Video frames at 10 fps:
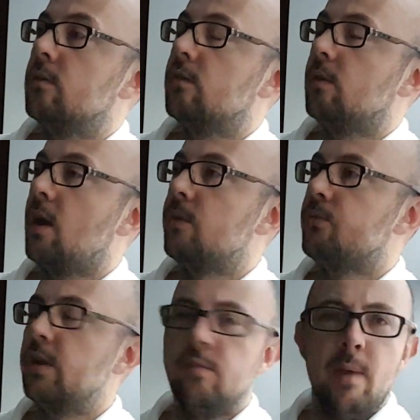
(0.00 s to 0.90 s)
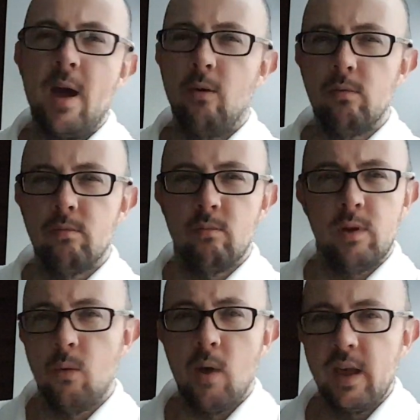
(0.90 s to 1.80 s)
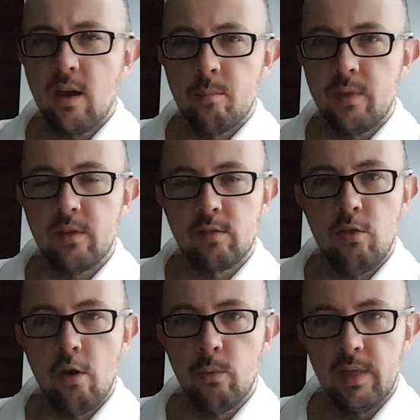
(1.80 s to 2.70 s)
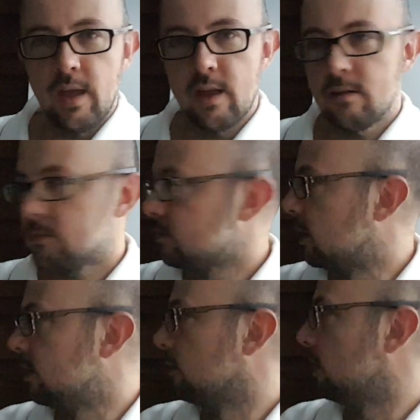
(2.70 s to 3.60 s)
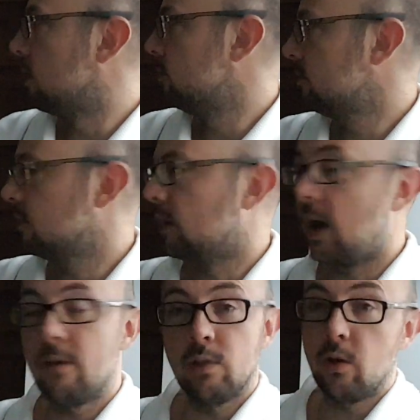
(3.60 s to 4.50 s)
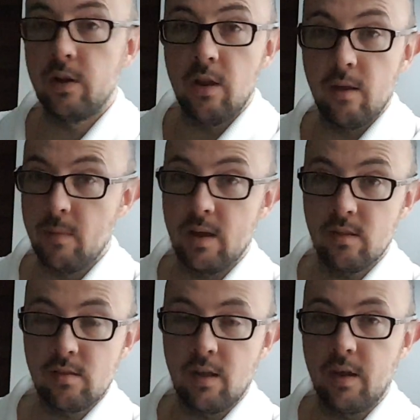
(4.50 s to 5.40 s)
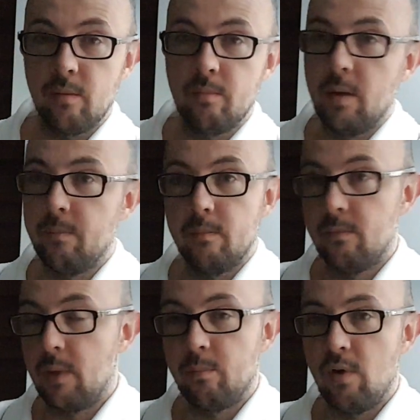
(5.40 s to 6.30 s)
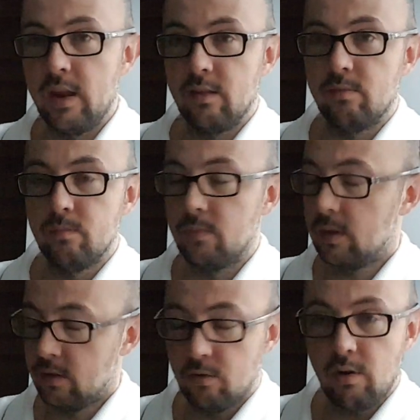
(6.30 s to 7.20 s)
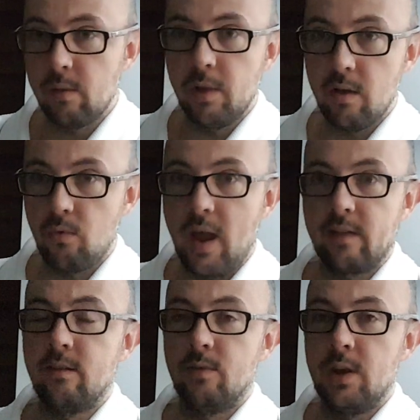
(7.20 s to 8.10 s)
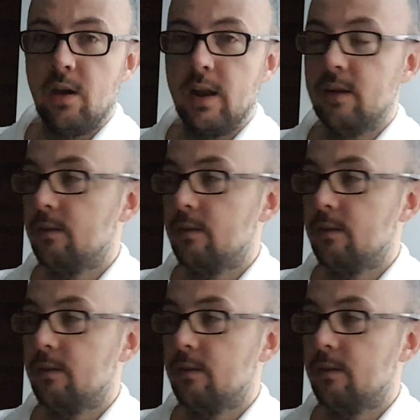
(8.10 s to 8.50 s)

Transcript: So it kind of freaks me out when you wake up and there's no one there and you're alone. And I have a lot of nightmares. Like my brain is incredibly overactive at night.